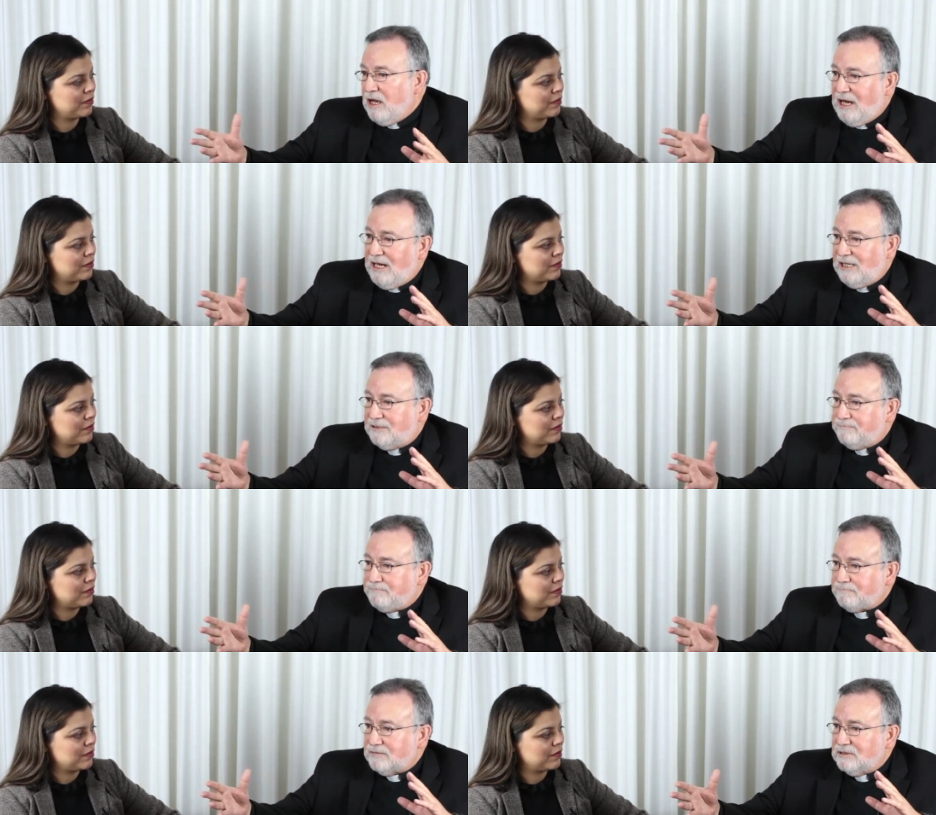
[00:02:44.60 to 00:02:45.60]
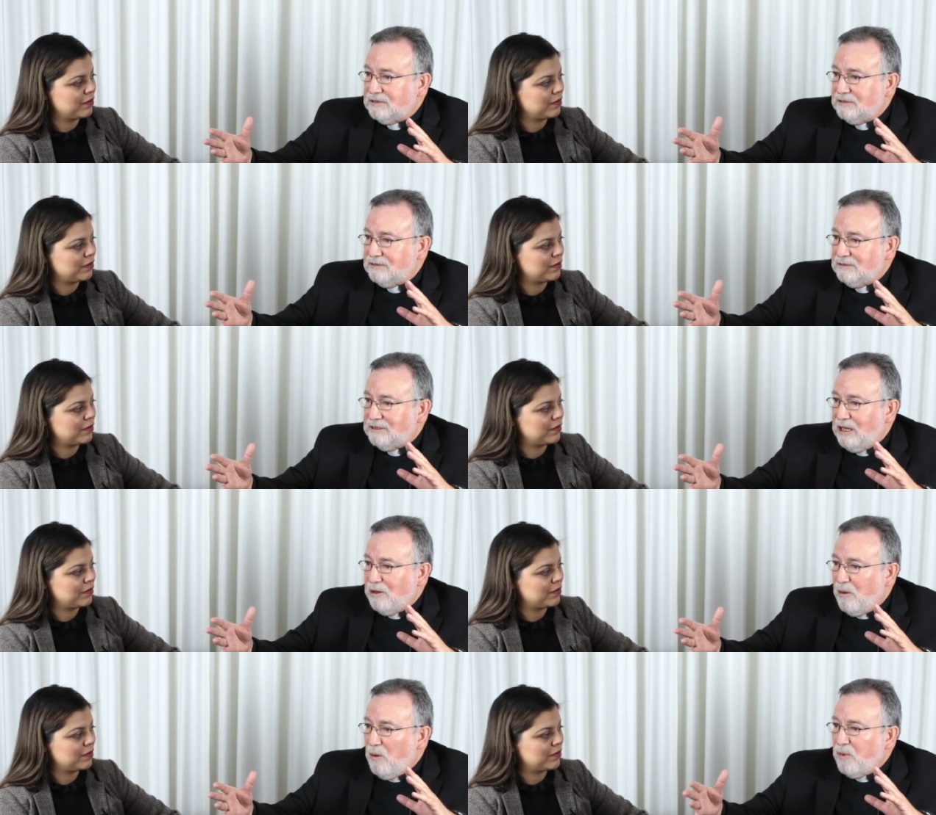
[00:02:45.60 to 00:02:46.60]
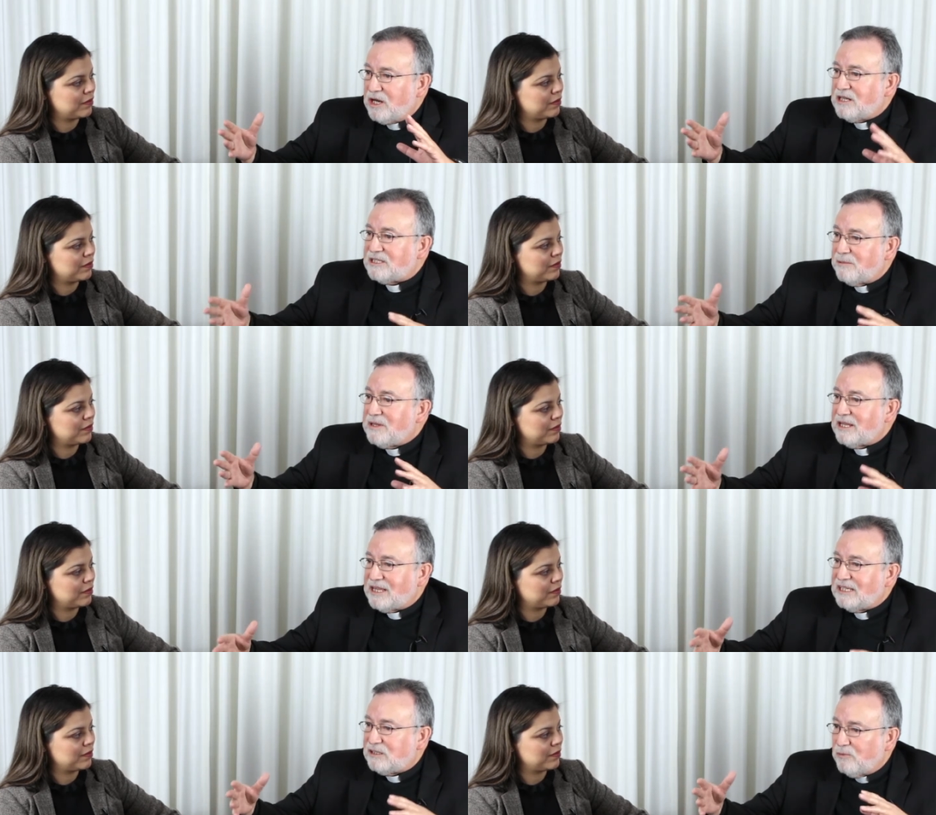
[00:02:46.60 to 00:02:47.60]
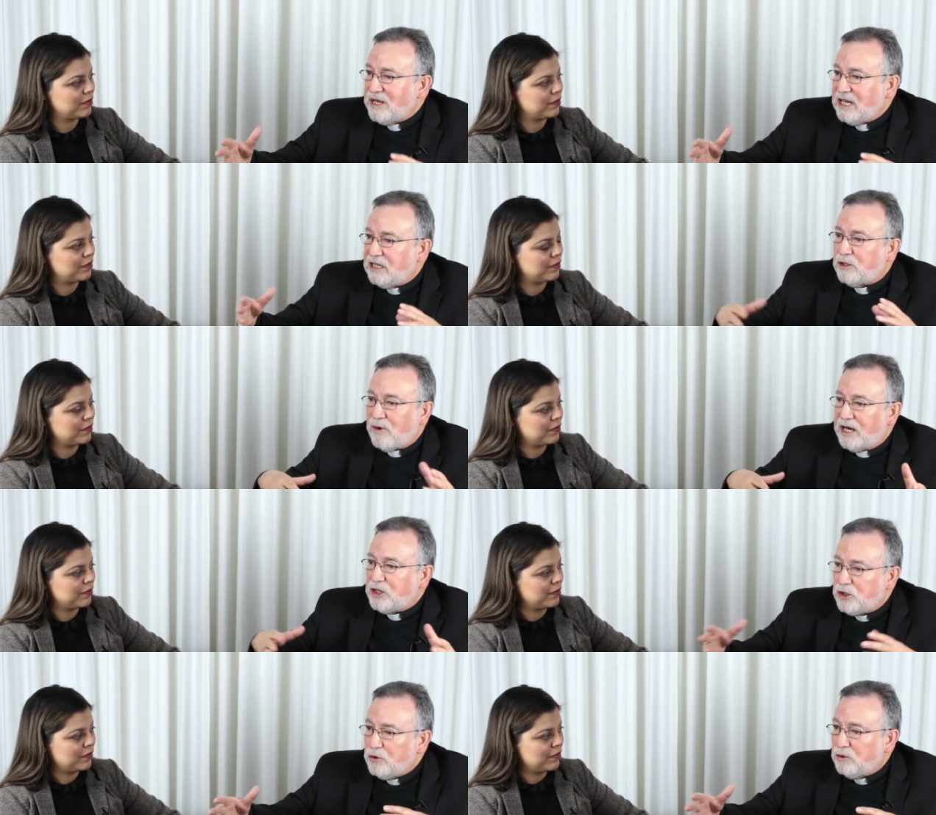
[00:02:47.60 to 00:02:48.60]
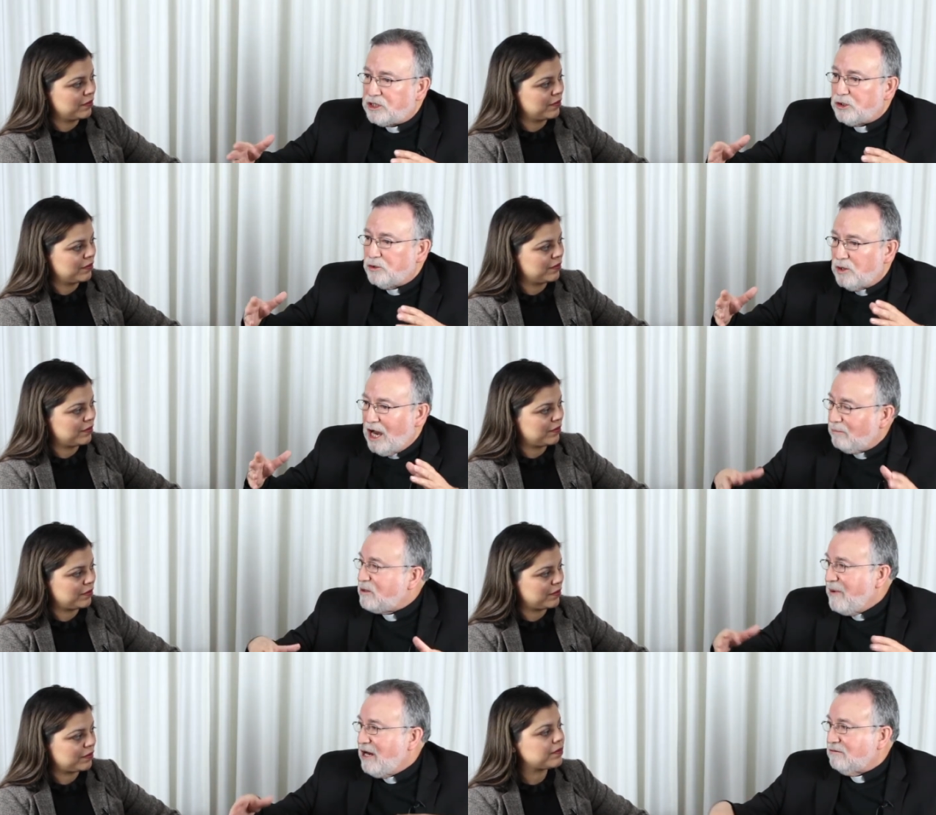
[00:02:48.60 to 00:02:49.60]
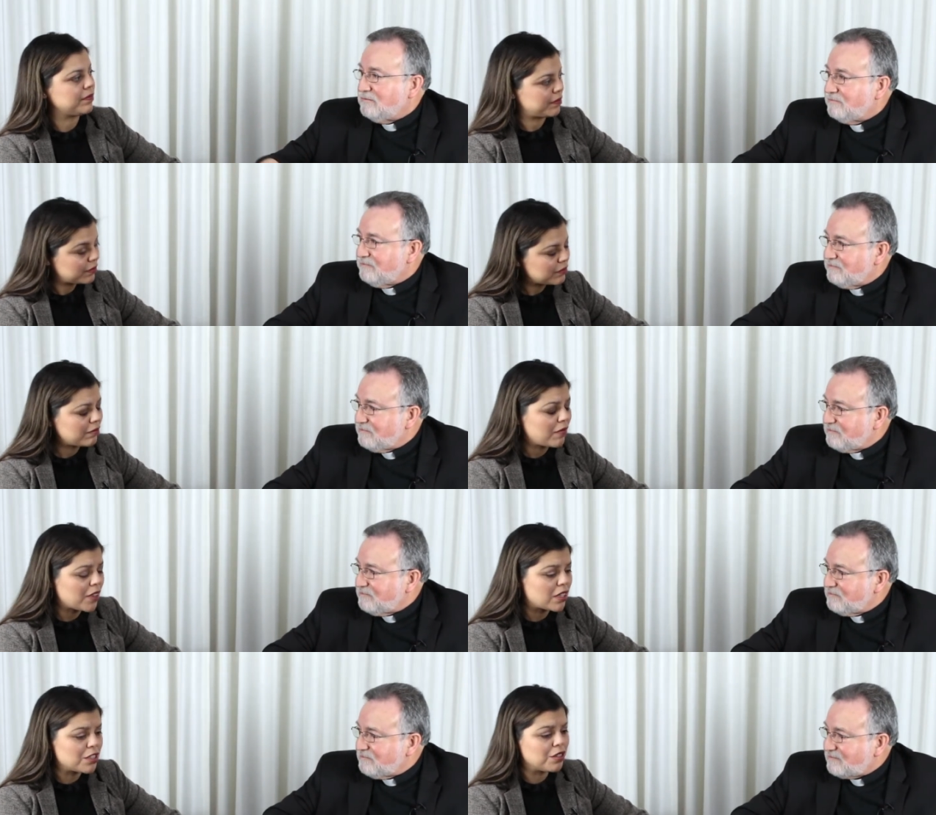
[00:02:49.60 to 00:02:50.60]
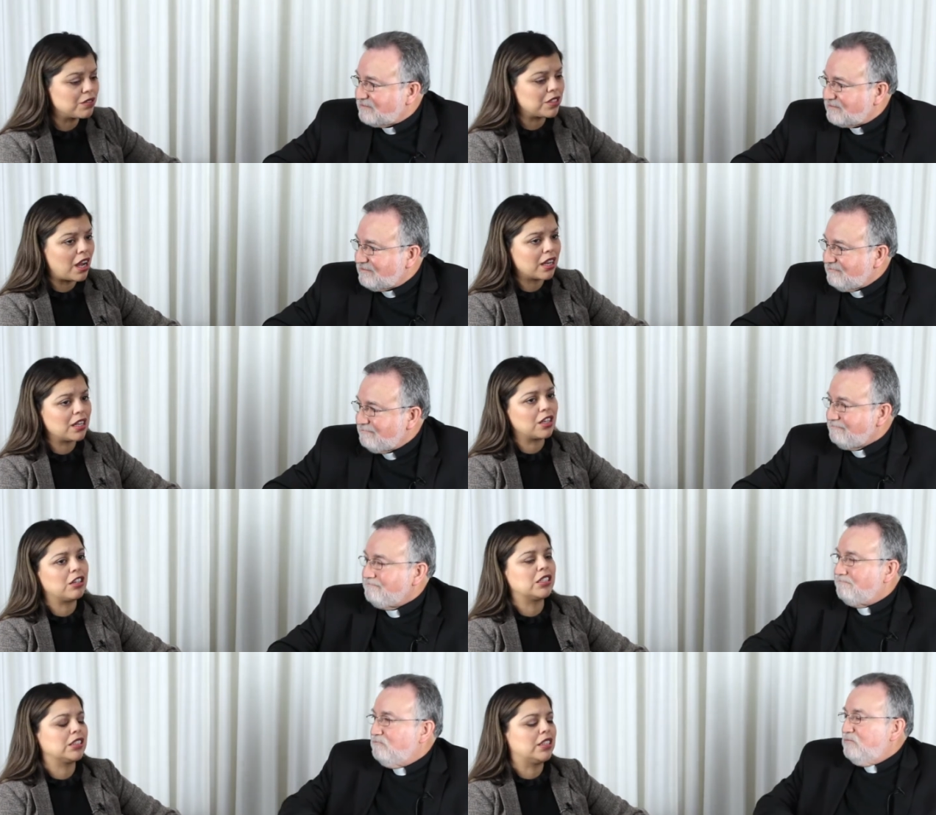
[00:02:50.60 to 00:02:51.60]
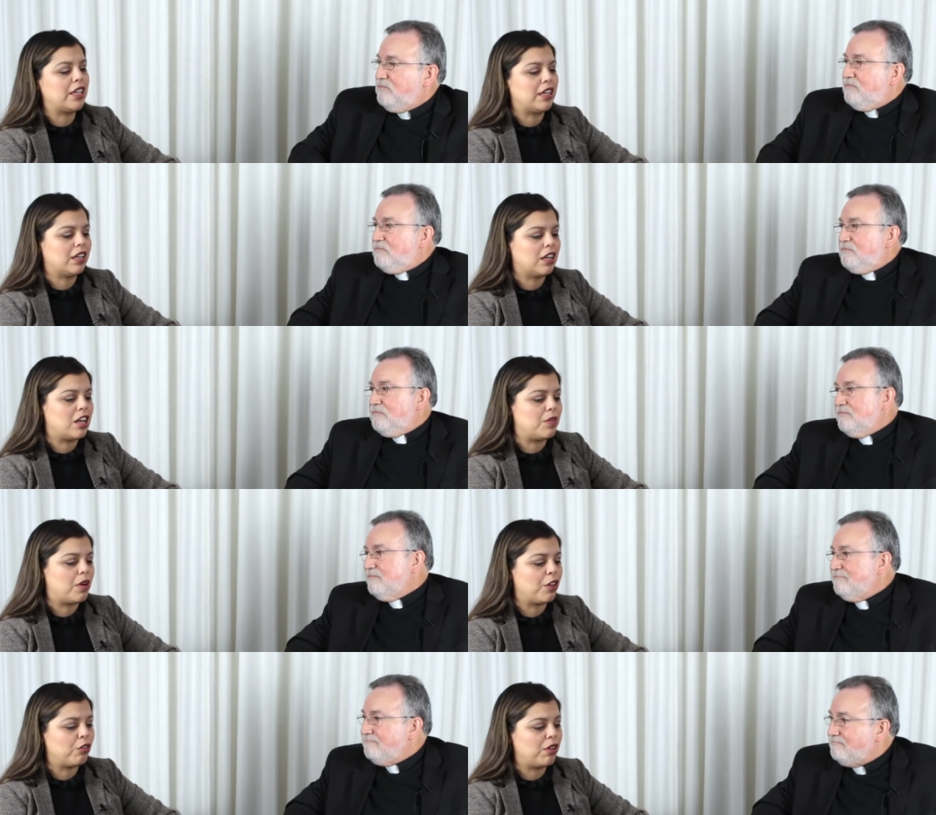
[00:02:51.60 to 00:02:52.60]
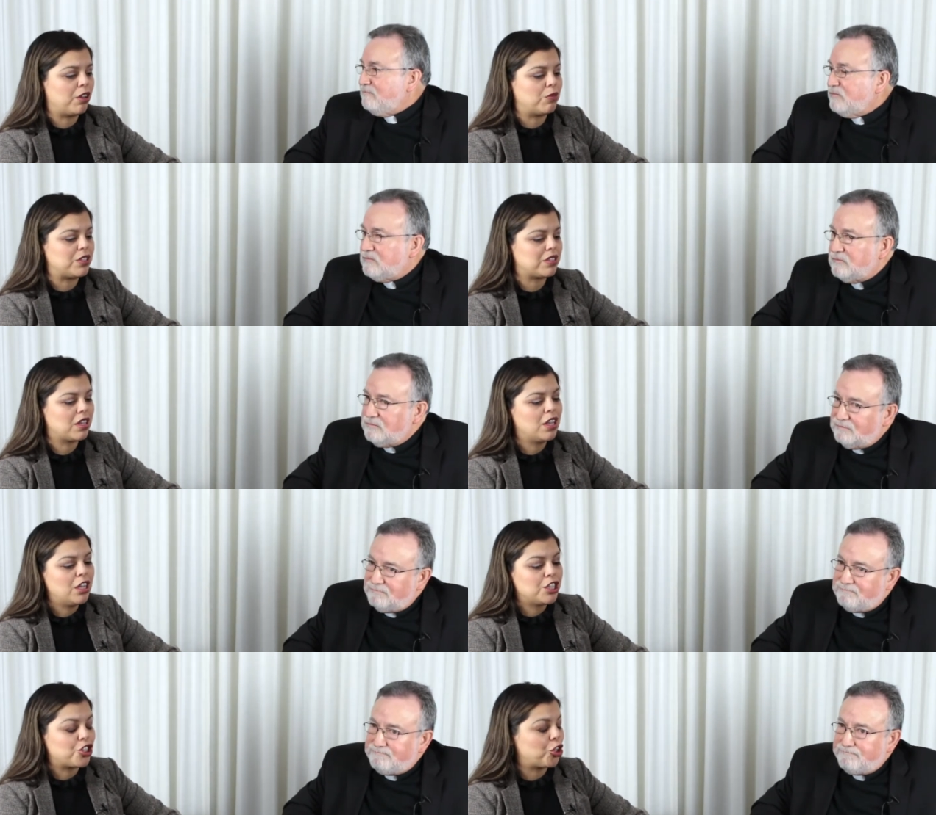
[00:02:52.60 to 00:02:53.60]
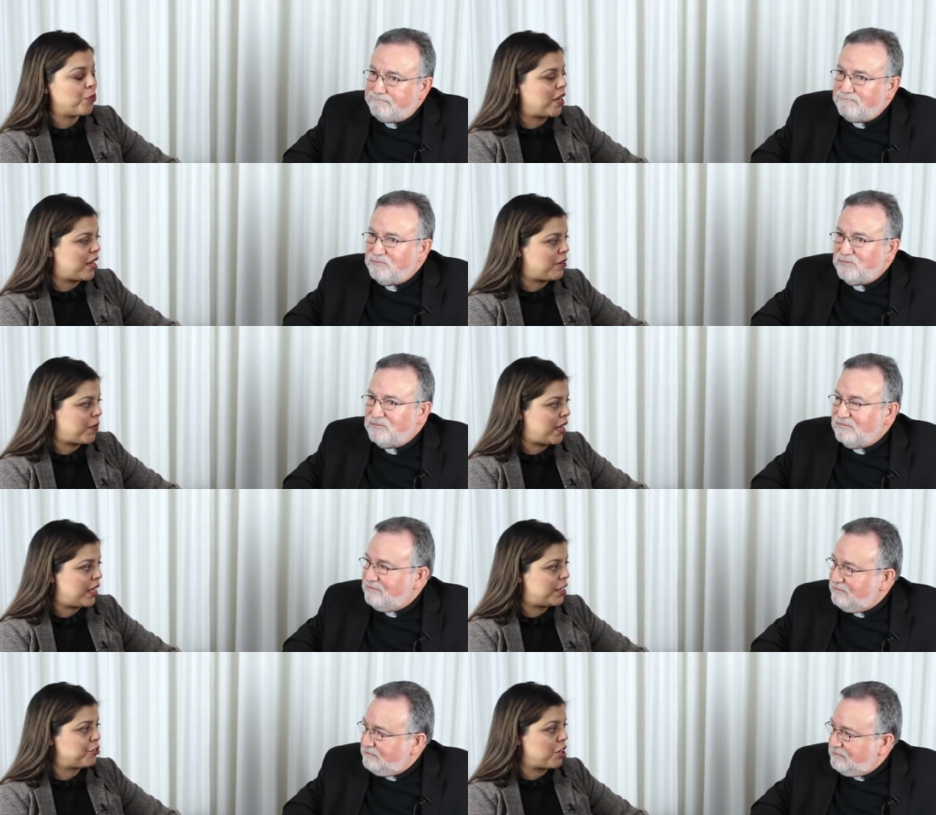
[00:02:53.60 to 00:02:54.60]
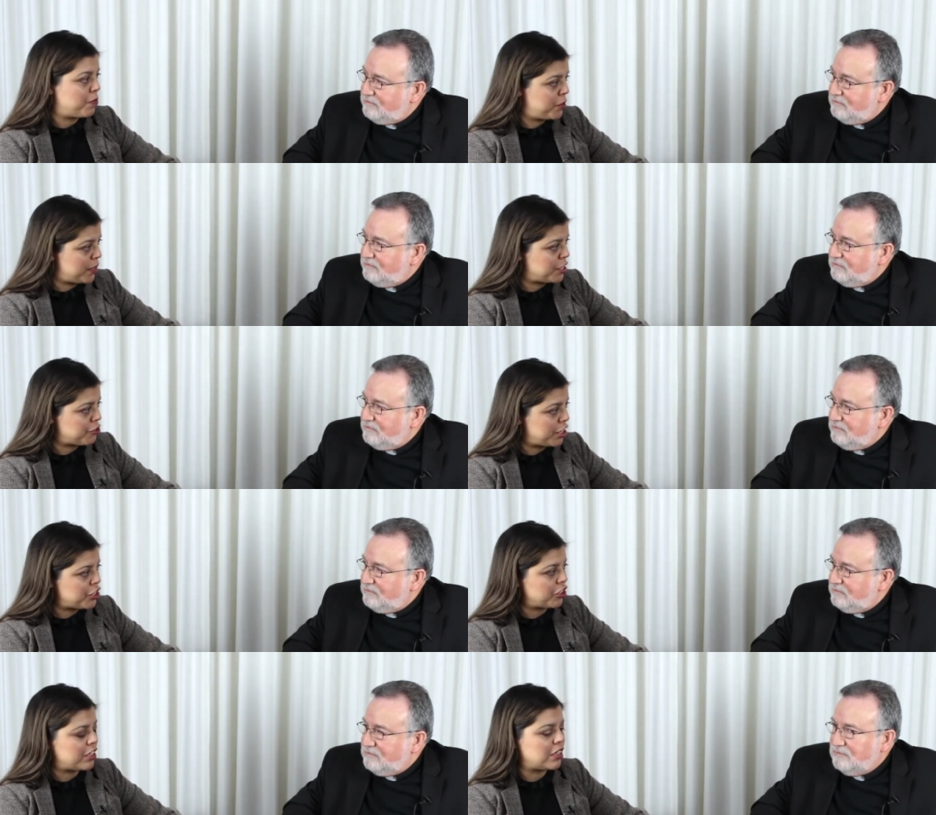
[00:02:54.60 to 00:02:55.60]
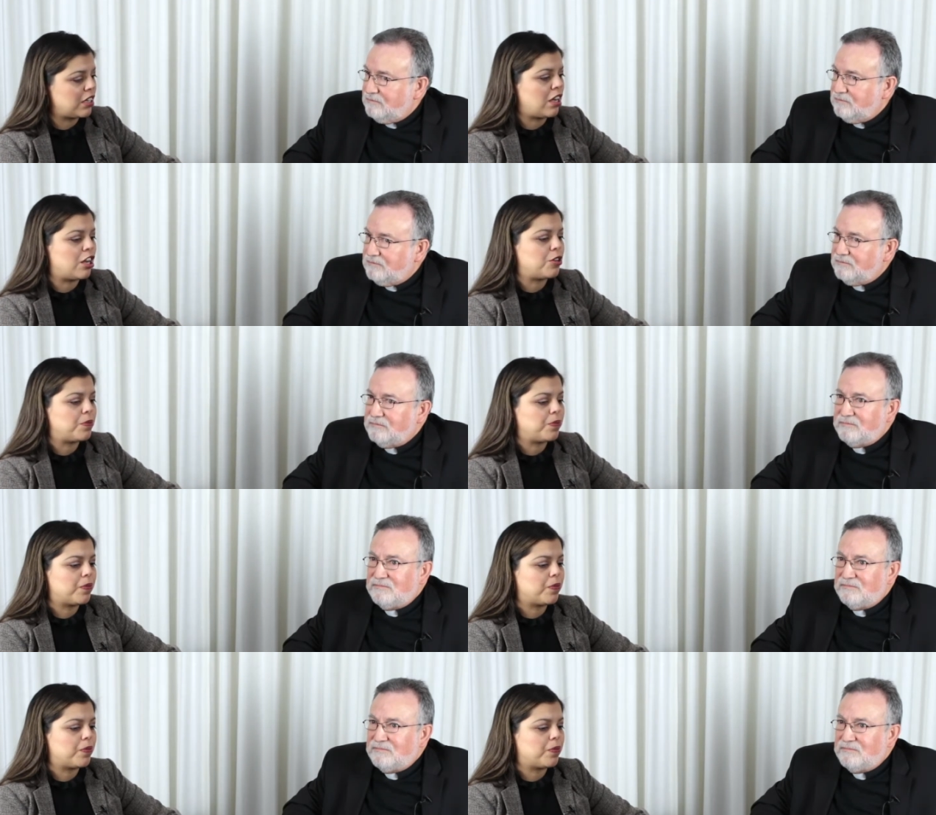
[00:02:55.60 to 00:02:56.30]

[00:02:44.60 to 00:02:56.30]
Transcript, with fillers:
Speaker 1: um, uh, what are the, some of the things that we need to try to do to help them out?
Speaker 2: So DACA currently, um, although it was terminated by the Trump administration um,